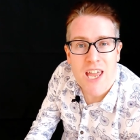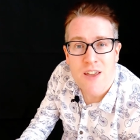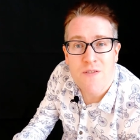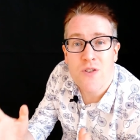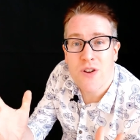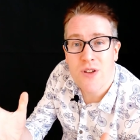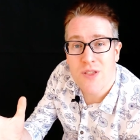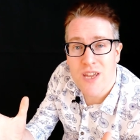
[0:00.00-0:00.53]
If
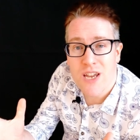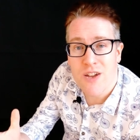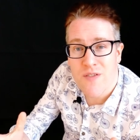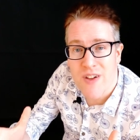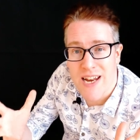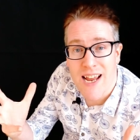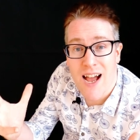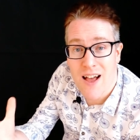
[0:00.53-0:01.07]
you can think of
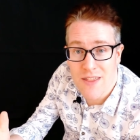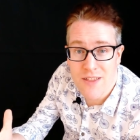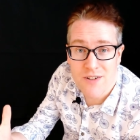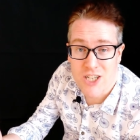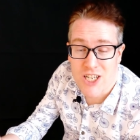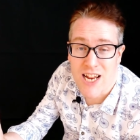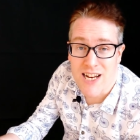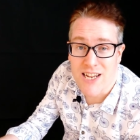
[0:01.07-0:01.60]
any other
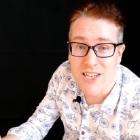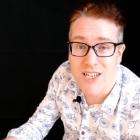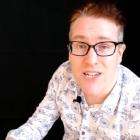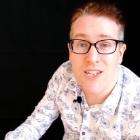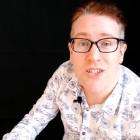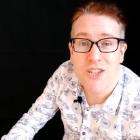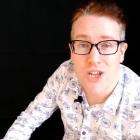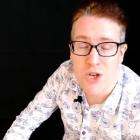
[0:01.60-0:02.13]

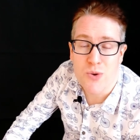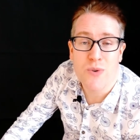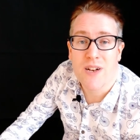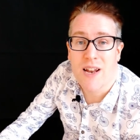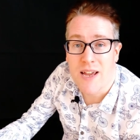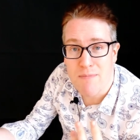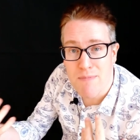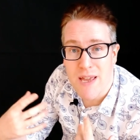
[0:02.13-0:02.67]
challenges that you would
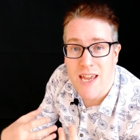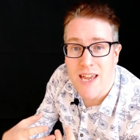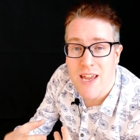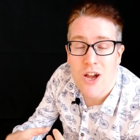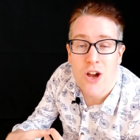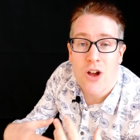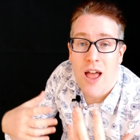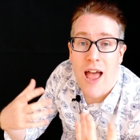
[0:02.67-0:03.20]
like me